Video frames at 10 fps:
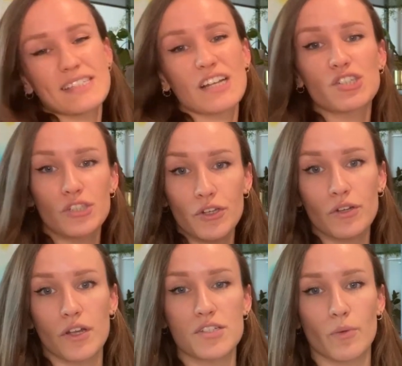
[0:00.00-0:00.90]
it's actually too
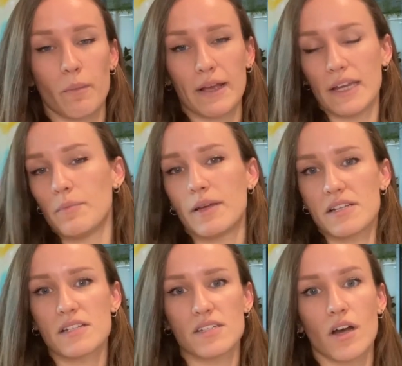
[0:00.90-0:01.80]
close to where my guinea pigs
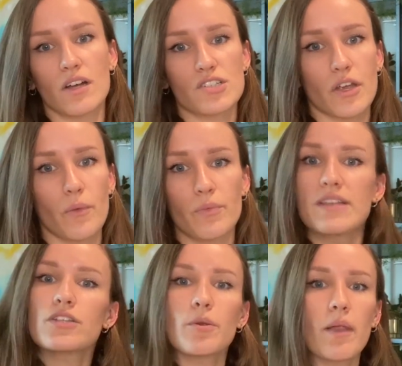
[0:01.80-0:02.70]
can touch. So
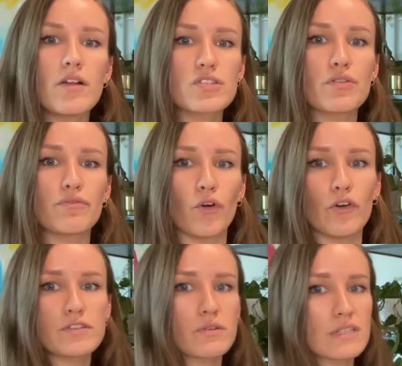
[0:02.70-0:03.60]
there's no plants in the
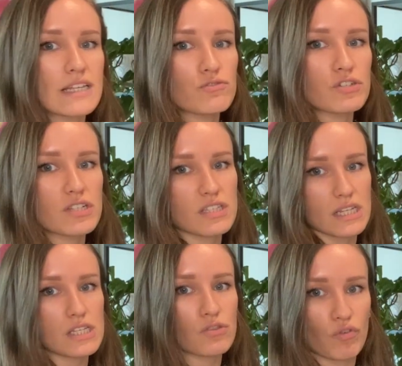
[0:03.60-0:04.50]
fourth, so it's literally just
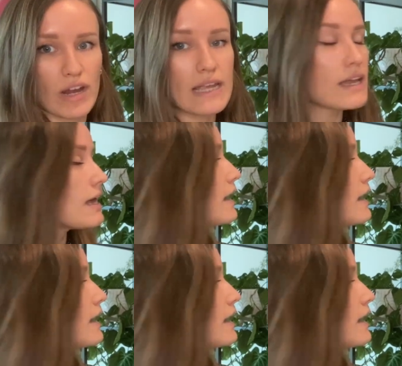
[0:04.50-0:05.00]
these three.